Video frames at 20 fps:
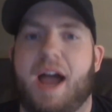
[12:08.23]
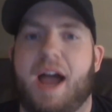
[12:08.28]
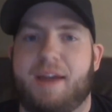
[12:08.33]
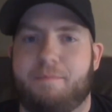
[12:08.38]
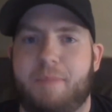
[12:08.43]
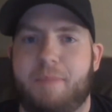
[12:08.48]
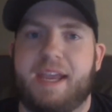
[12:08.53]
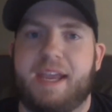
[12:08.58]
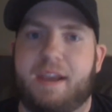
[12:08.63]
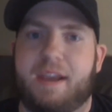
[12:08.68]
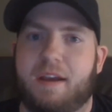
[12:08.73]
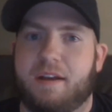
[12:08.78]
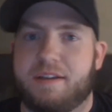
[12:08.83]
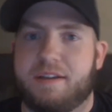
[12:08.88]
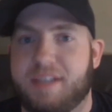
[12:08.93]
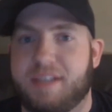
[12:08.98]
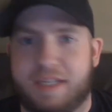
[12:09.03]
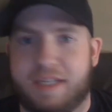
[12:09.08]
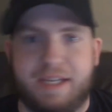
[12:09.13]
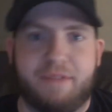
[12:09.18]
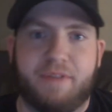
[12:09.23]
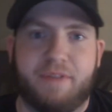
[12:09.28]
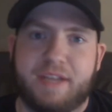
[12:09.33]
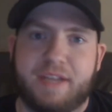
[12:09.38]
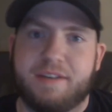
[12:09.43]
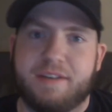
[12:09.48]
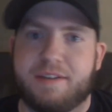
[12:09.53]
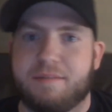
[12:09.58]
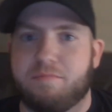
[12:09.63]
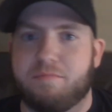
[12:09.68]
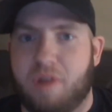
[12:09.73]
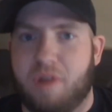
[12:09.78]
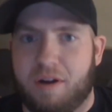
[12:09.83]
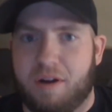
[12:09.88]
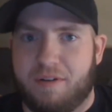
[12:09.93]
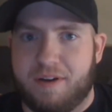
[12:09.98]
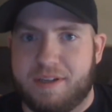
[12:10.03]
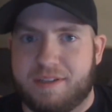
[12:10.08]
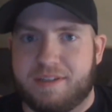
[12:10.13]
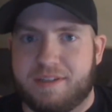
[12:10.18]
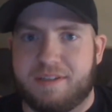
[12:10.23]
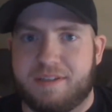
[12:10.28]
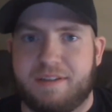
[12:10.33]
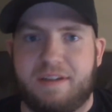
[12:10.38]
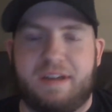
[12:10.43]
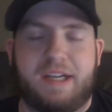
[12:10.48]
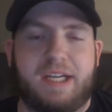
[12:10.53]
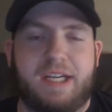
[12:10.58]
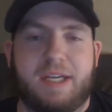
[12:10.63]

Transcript: I make significant progress,